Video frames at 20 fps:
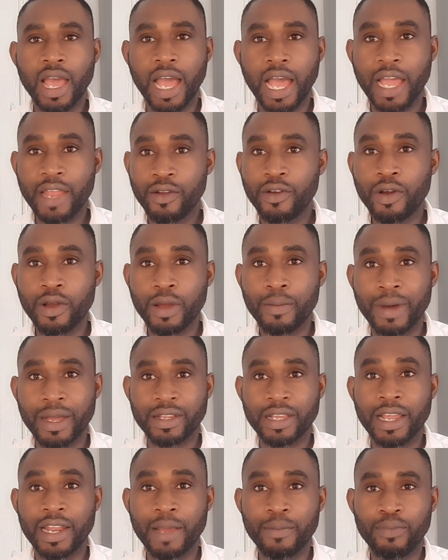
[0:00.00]
I know
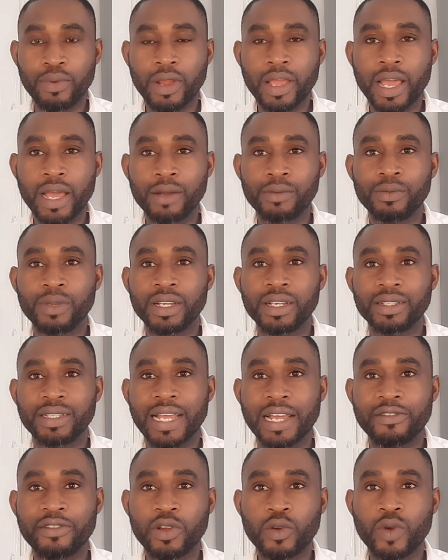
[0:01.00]
about an employer
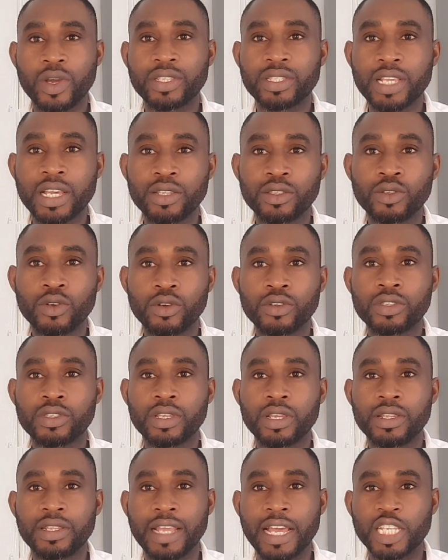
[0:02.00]
that requested
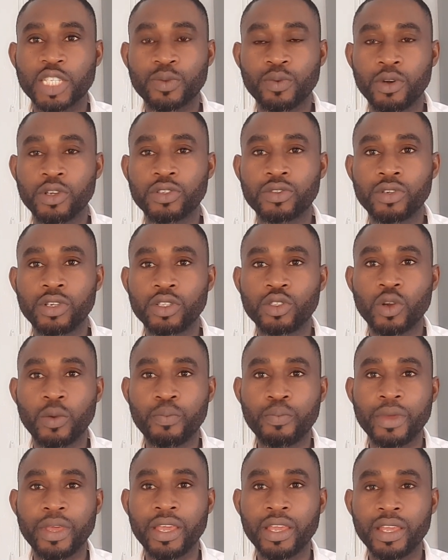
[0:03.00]
those they are sponsoring to
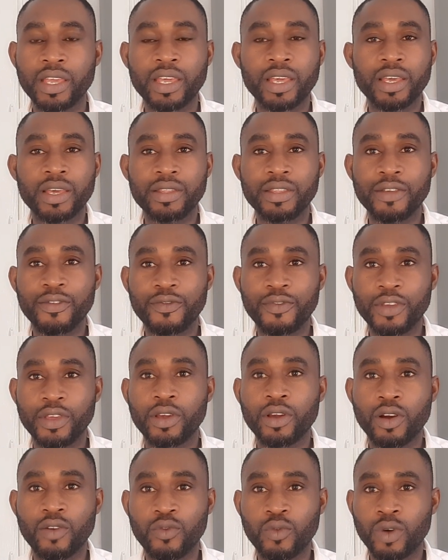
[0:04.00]
pay the
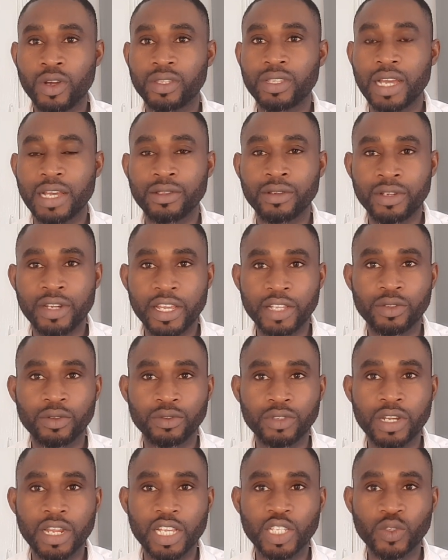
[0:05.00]
fee of
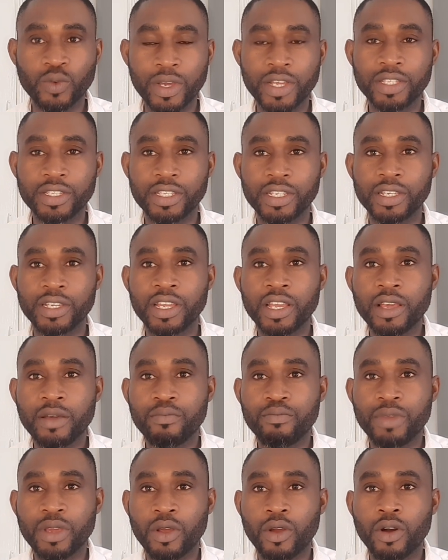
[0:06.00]
1,820
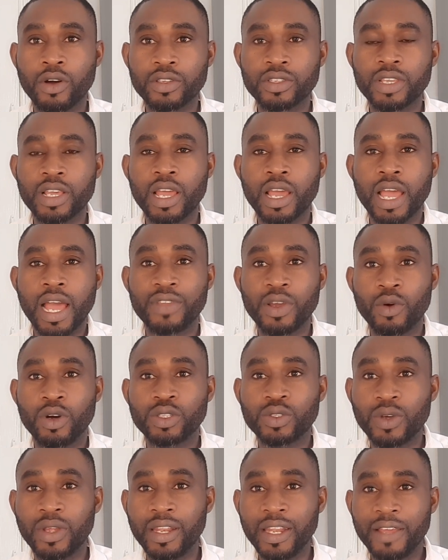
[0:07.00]
because they want
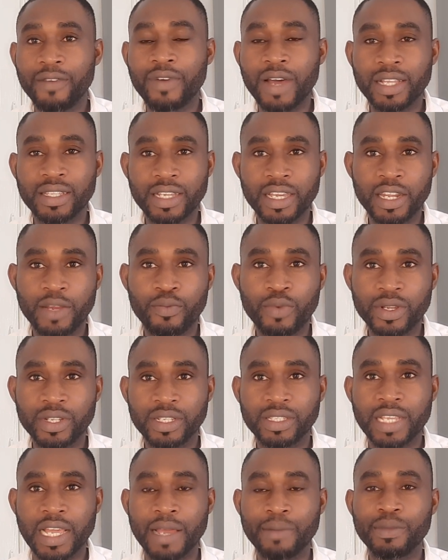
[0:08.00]
to leave at any point in
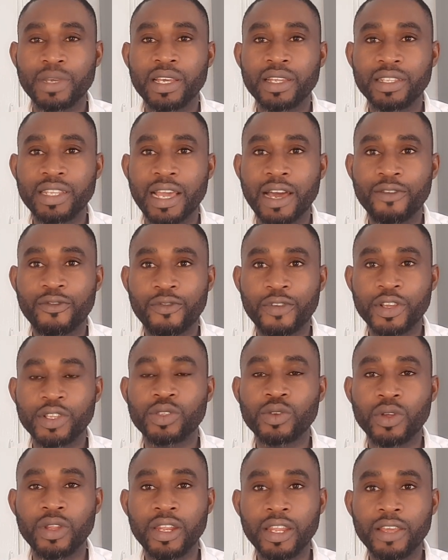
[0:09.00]
time, they are free
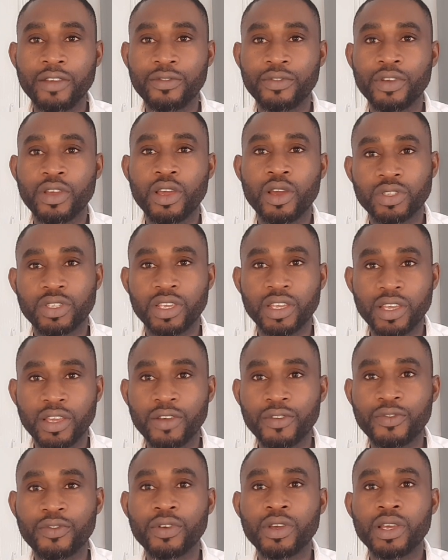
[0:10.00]
to leave. But
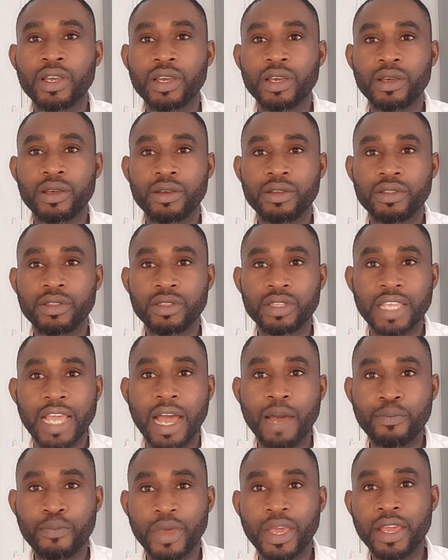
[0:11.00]
if they
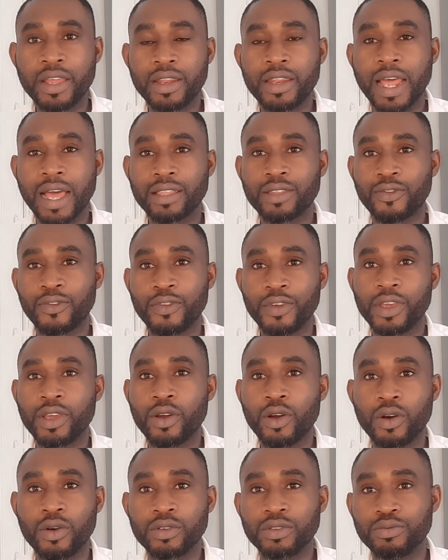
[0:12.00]
are paying that
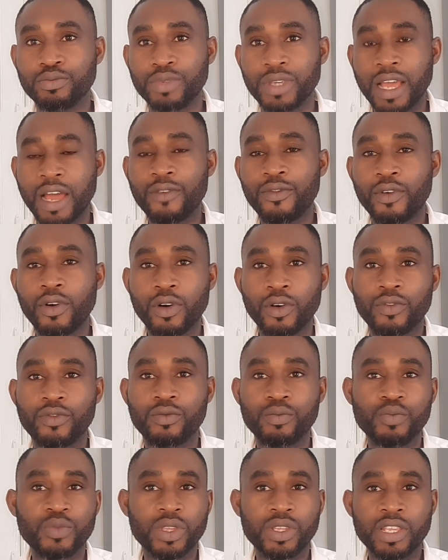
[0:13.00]
fee on behalf of
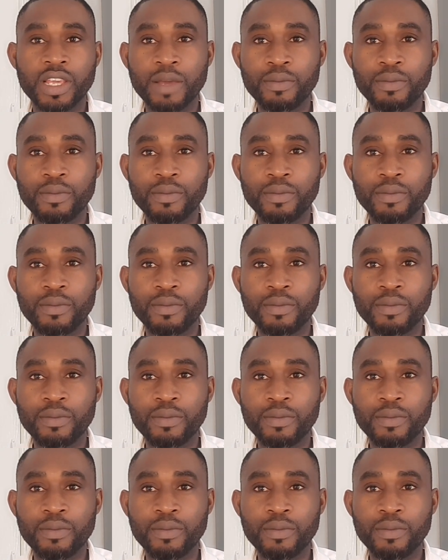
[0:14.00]
the